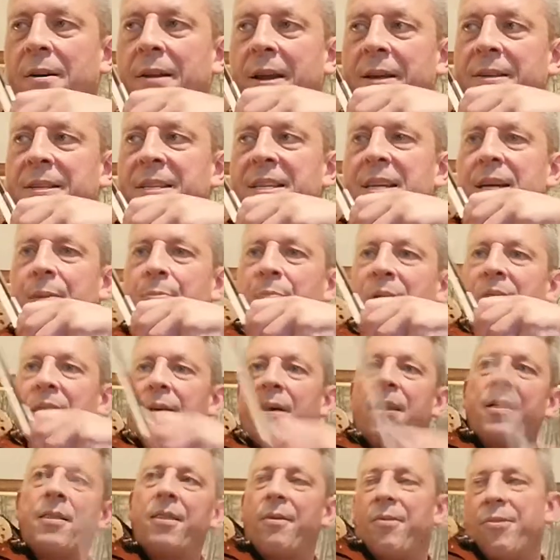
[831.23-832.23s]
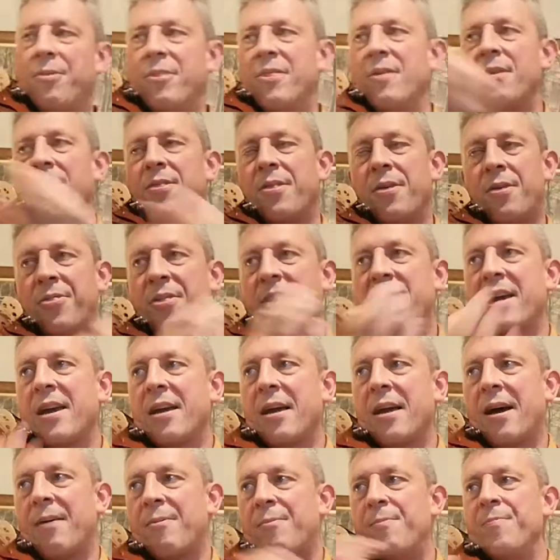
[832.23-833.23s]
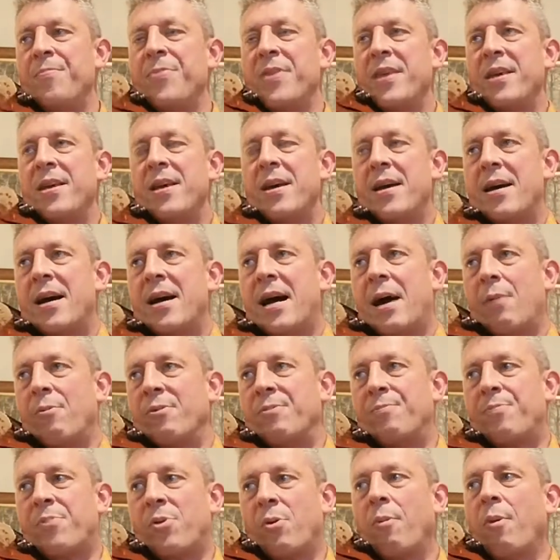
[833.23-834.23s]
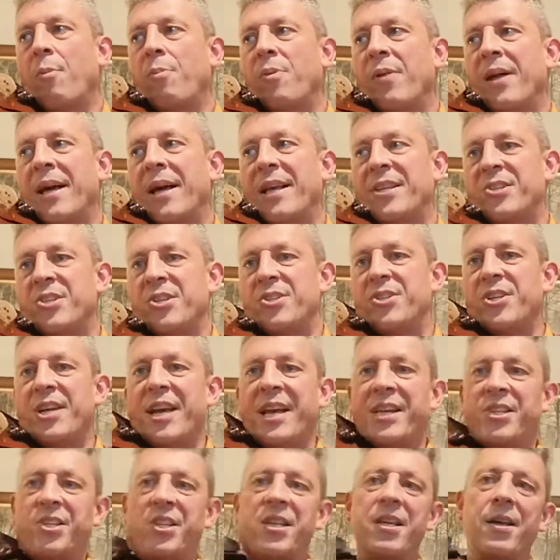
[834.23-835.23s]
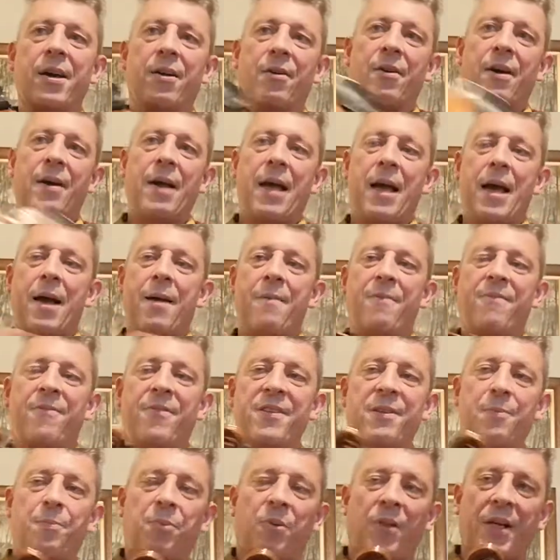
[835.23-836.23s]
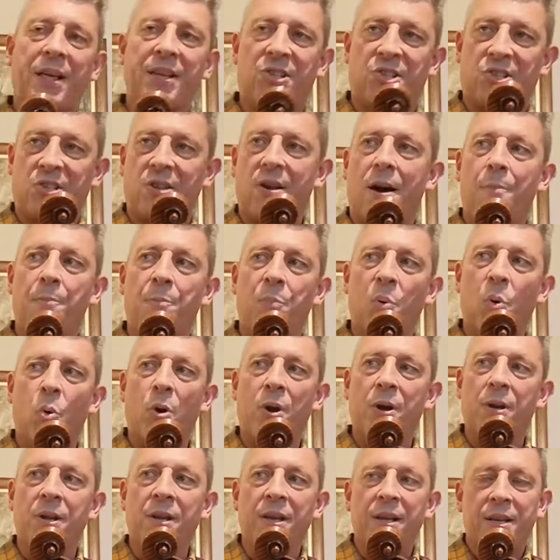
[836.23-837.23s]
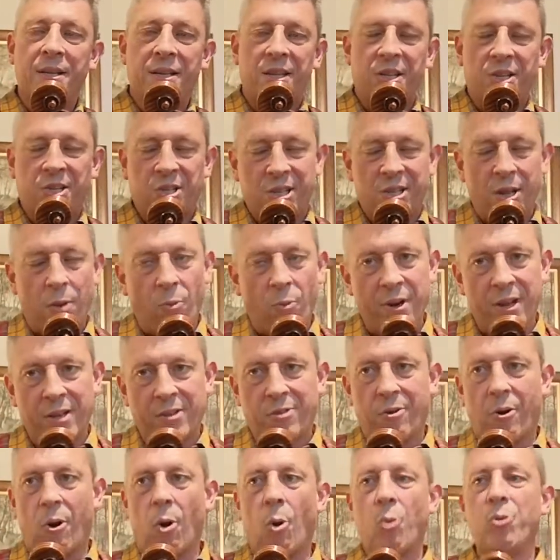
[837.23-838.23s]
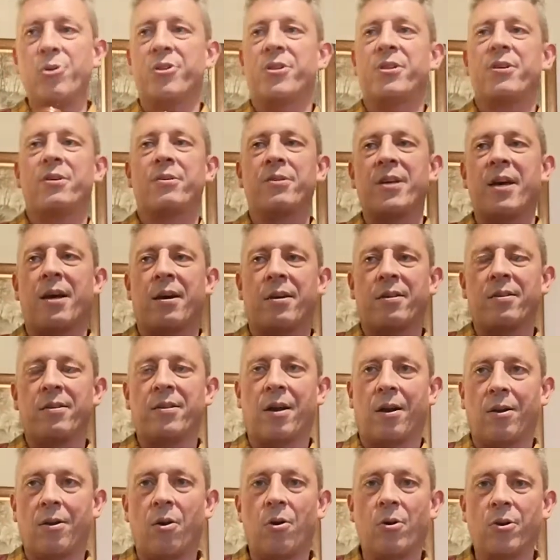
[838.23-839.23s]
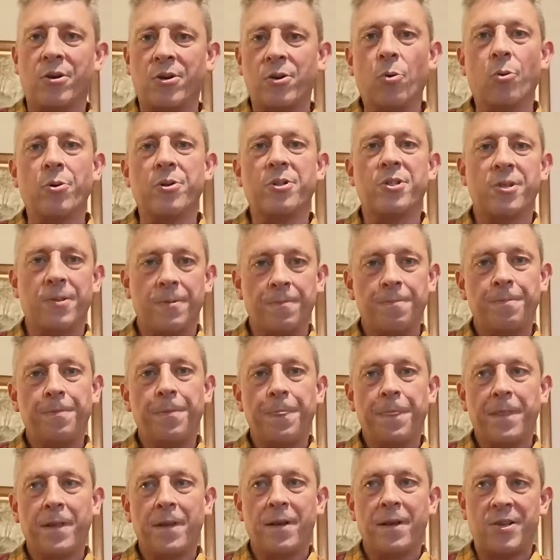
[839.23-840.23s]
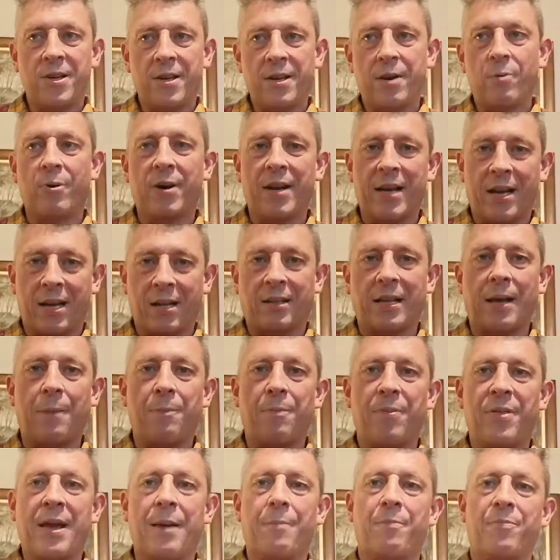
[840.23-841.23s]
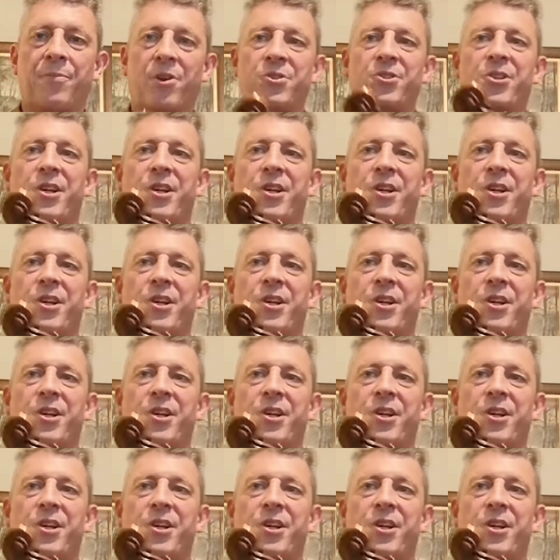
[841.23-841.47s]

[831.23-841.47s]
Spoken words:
of do it. But the thing that I would probably suggest here, when you play snap bowing, you still want to draw out your long notes. So you don't want to clip them, because